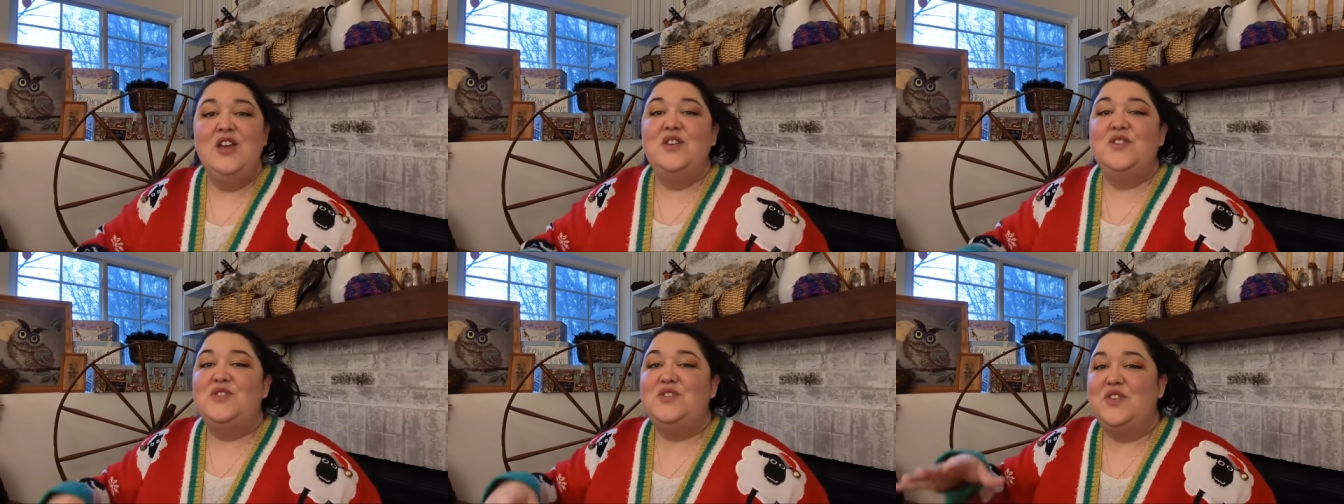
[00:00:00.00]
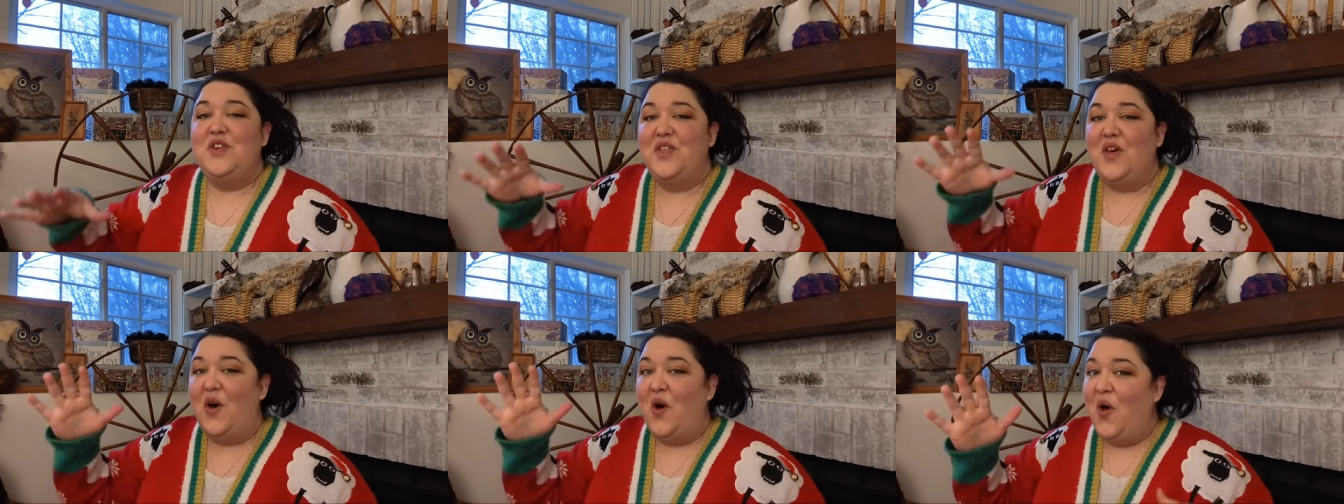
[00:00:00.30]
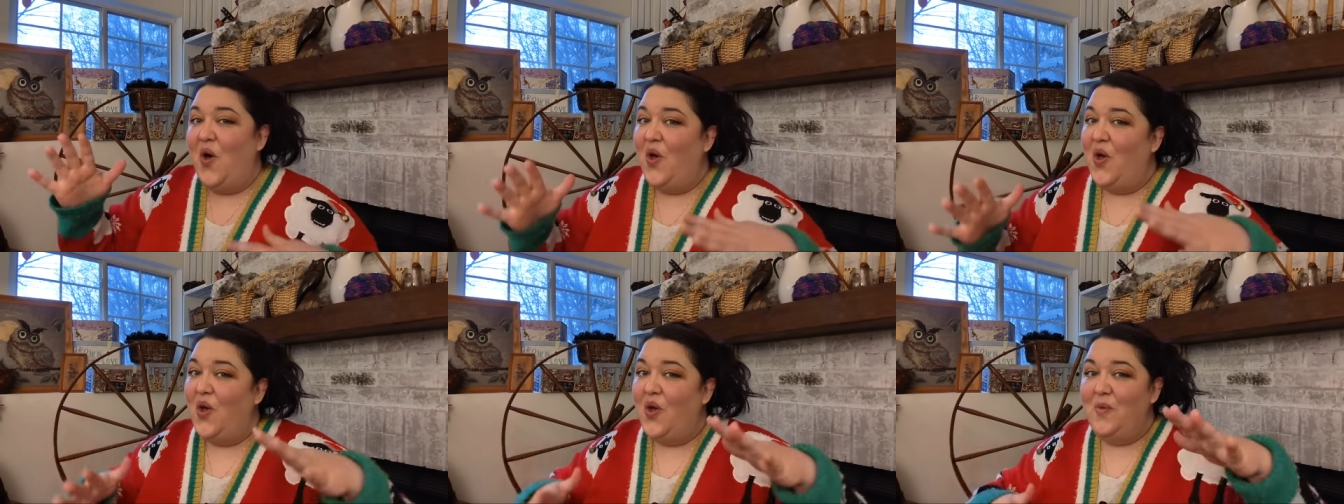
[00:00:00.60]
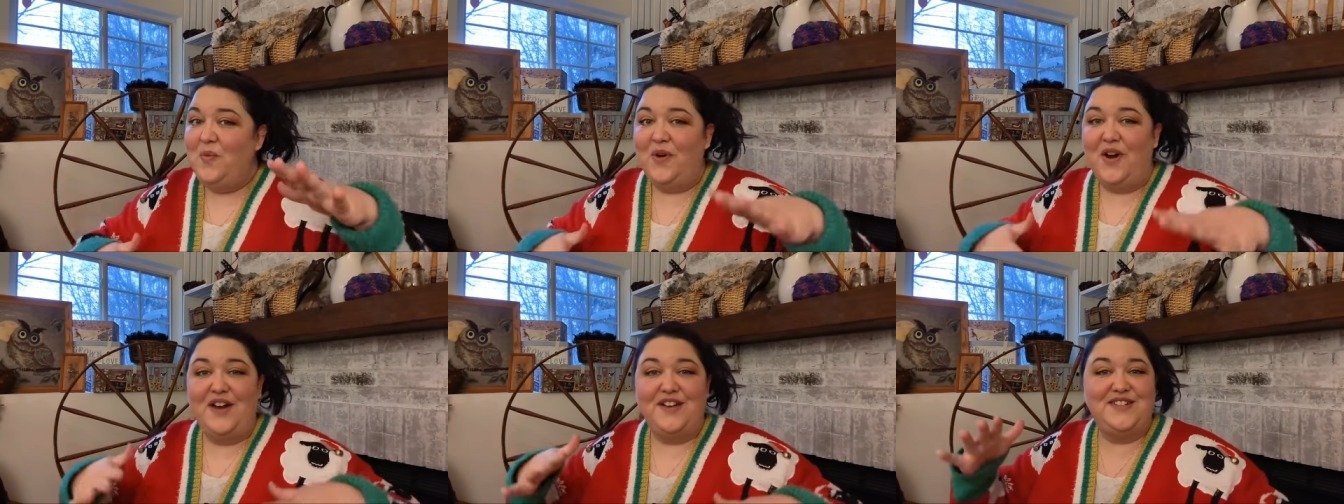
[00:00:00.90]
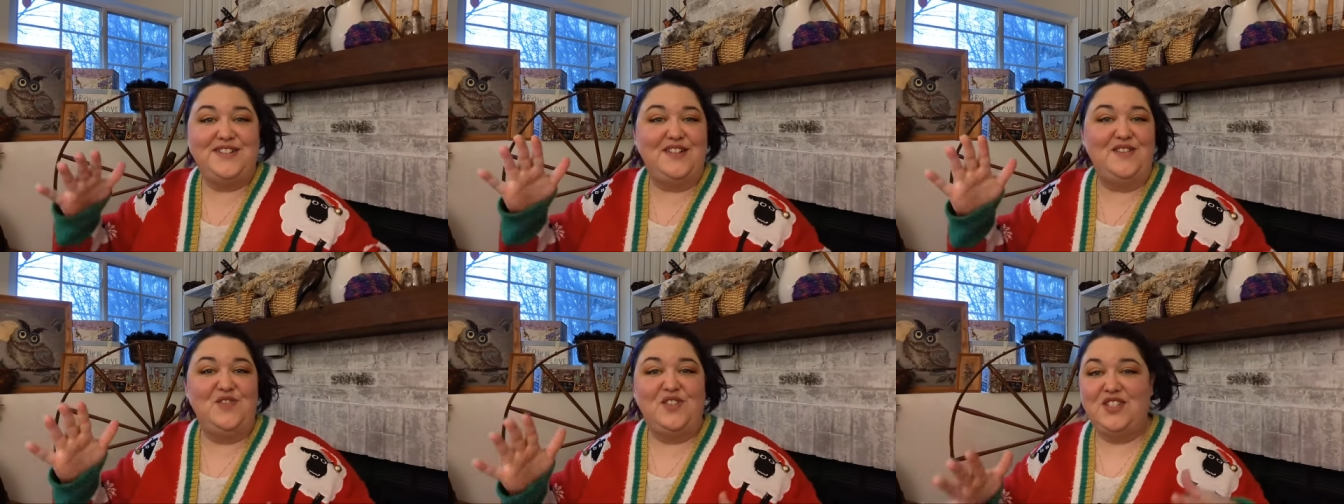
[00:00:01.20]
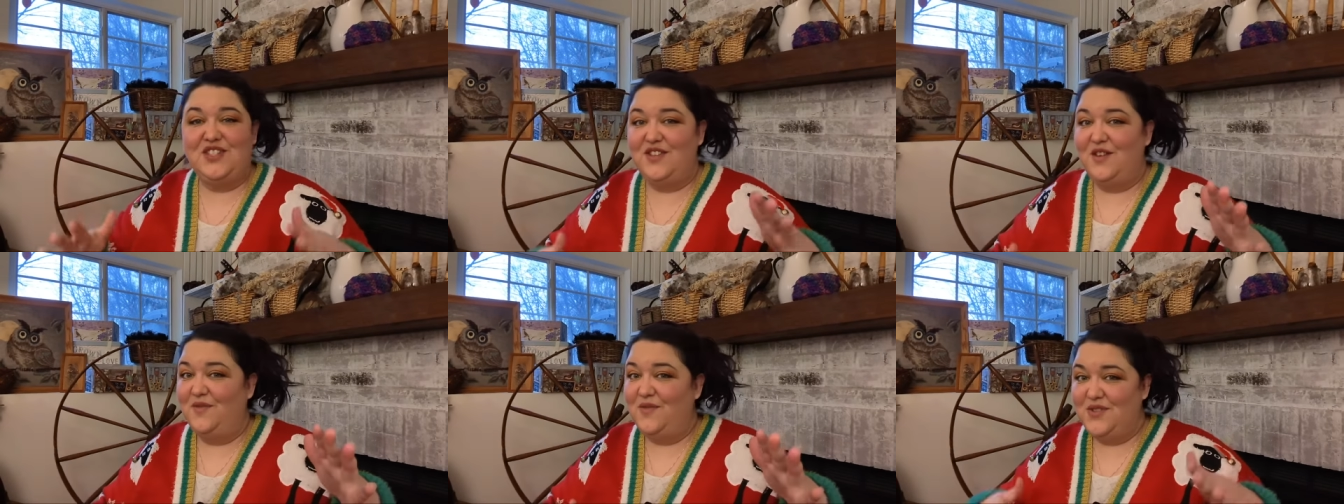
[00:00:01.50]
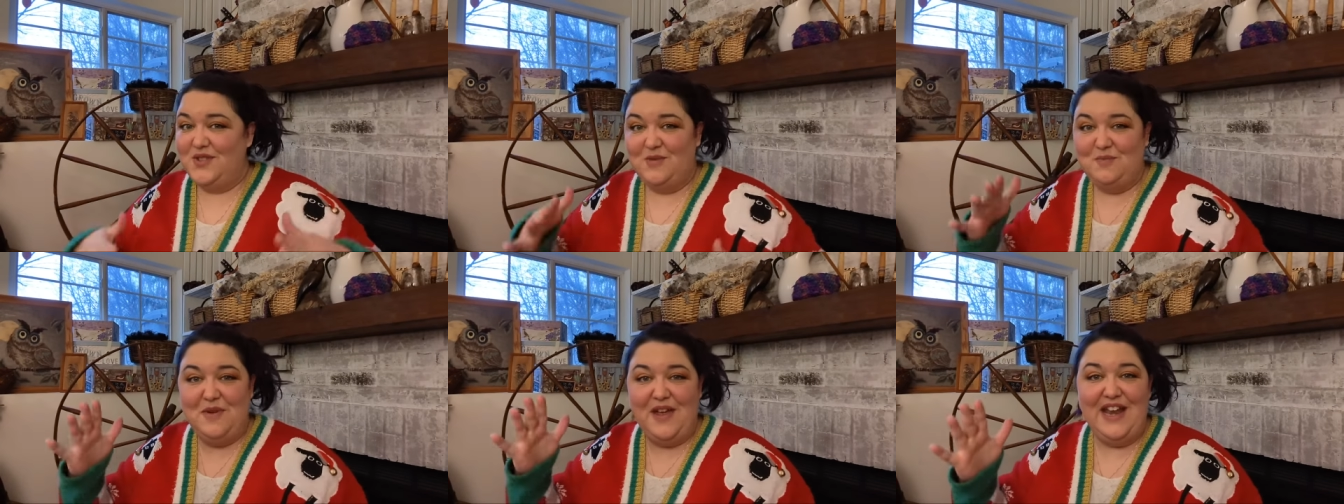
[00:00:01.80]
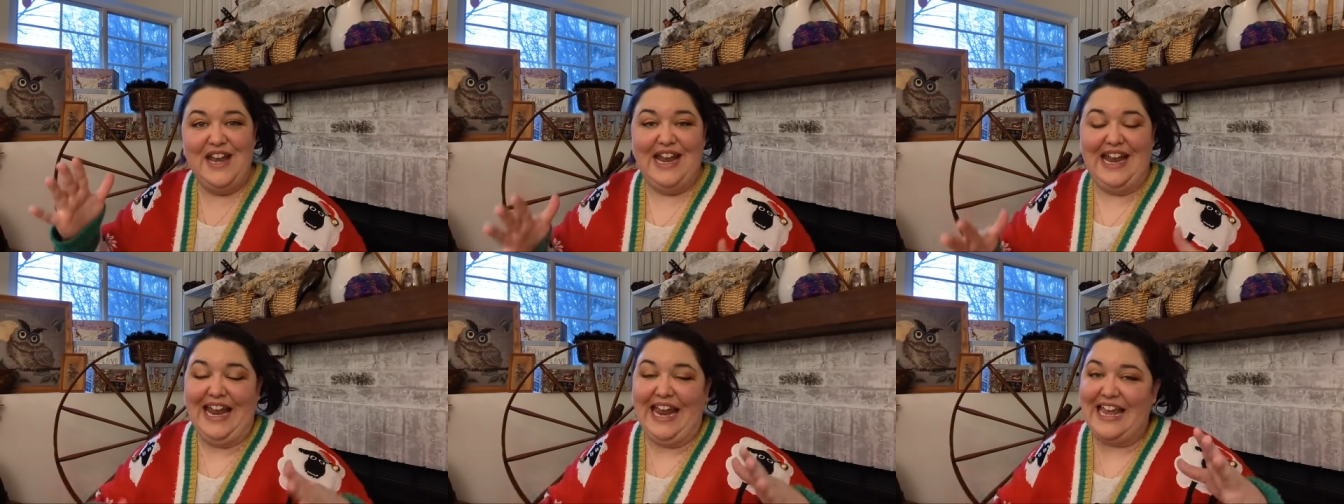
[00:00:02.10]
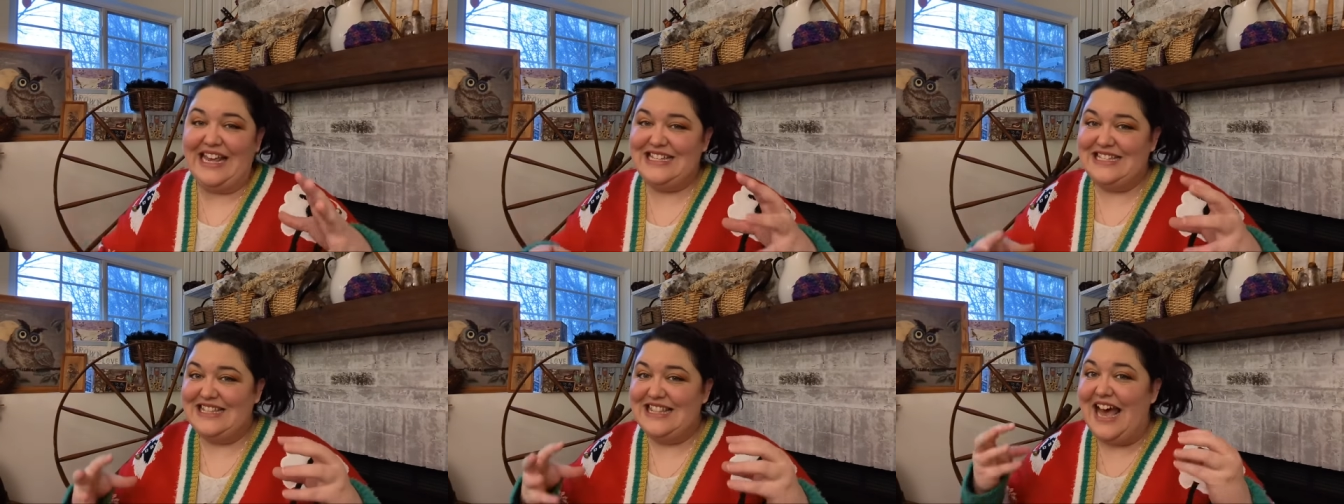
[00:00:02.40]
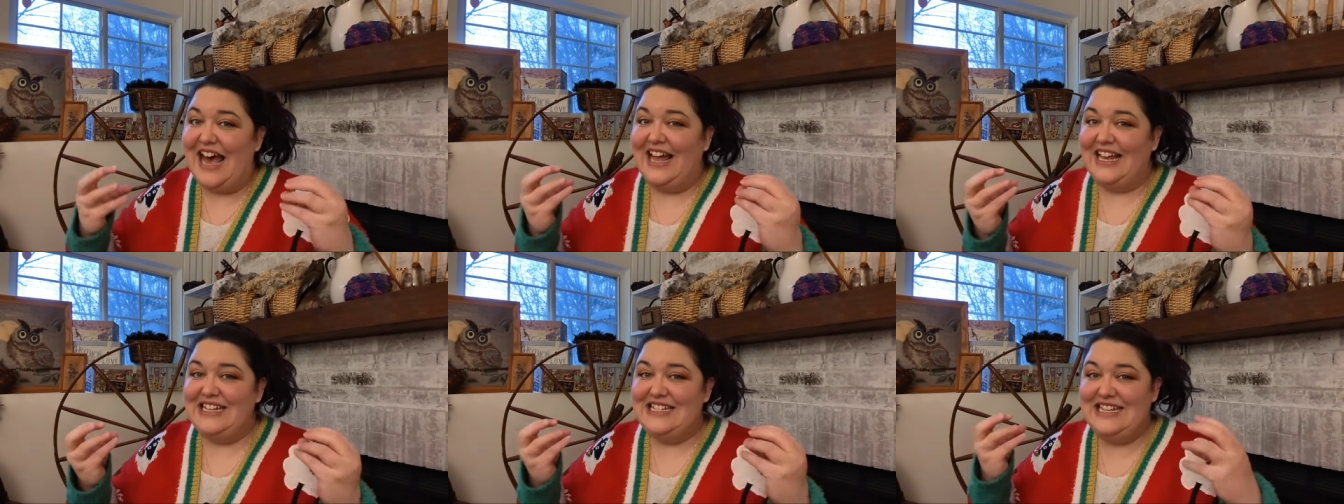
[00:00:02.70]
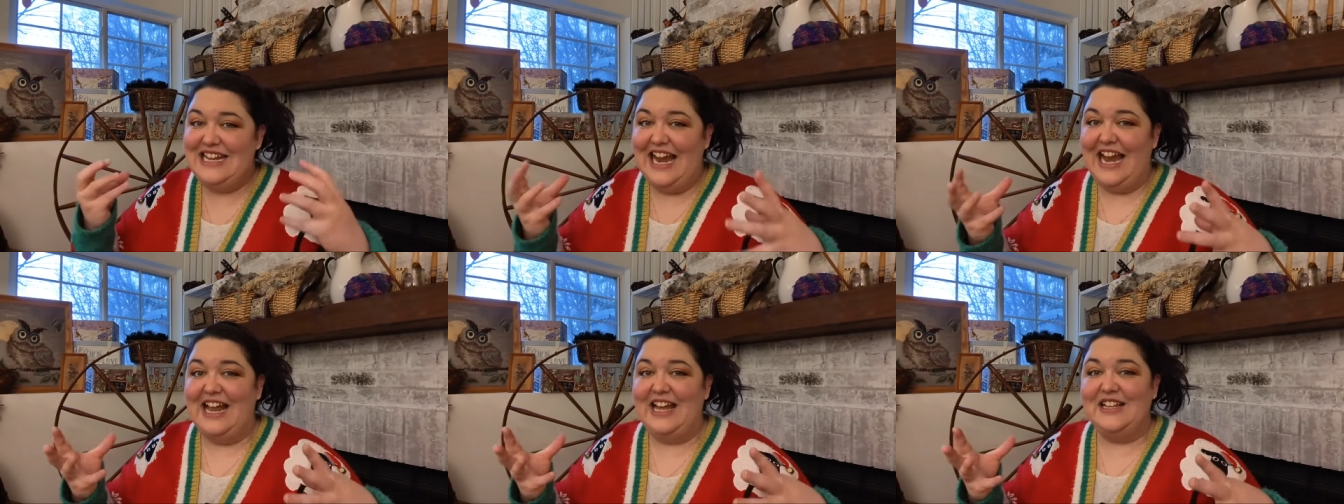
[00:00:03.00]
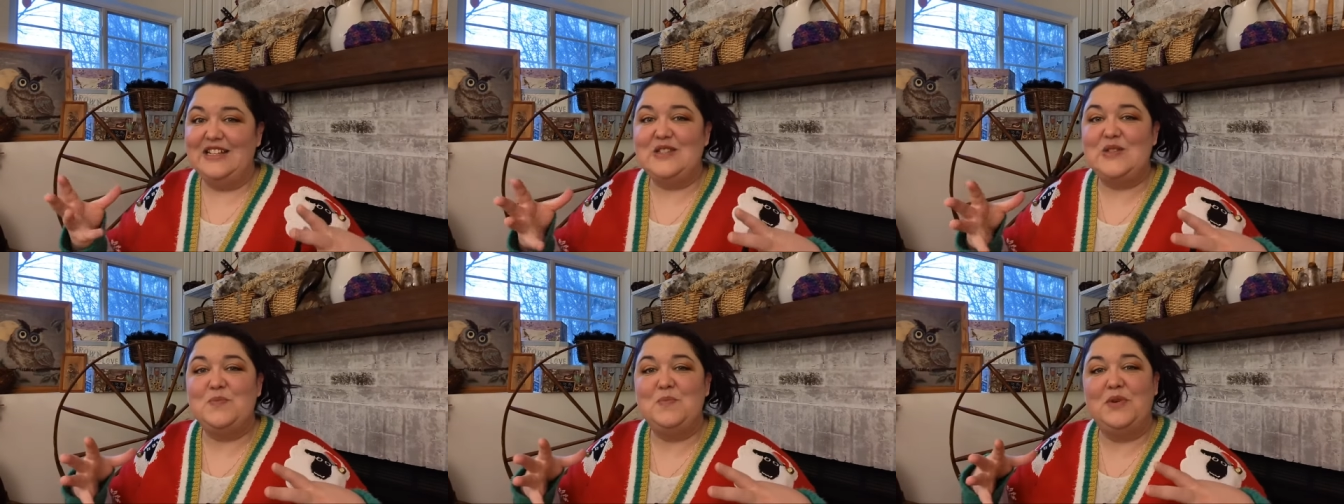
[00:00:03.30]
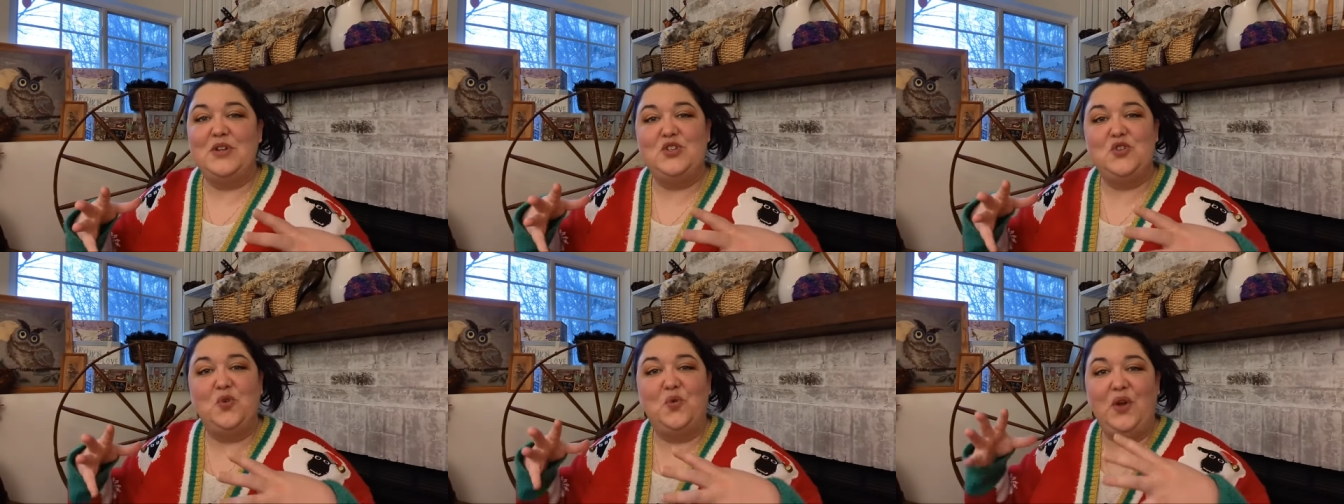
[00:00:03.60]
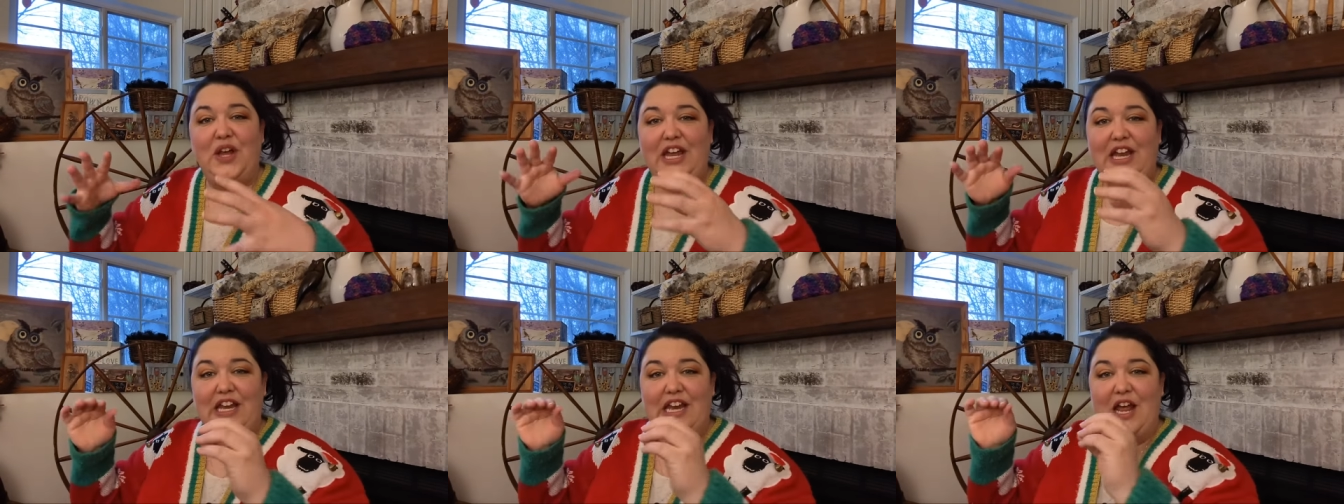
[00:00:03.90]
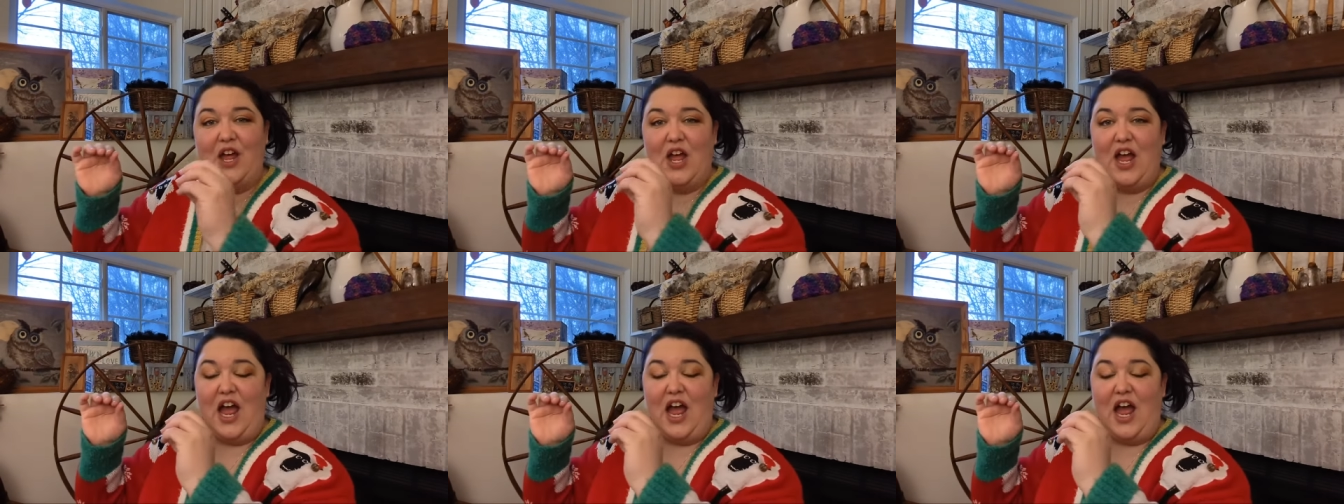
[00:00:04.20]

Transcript: So the whole process of spinning is that dance between